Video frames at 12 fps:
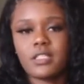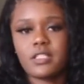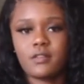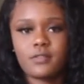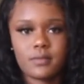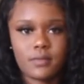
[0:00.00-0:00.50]

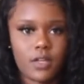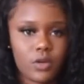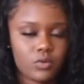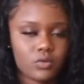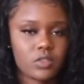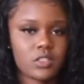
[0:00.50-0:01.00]
some
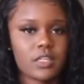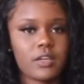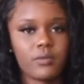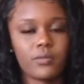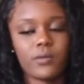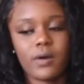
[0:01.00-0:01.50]
notes to help
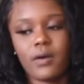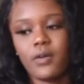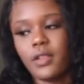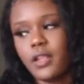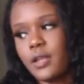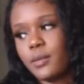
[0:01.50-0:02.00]
you out, and then
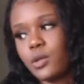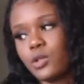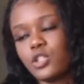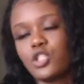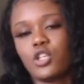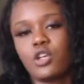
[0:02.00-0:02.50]
I'm going to
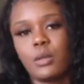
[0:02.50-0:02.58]
show you my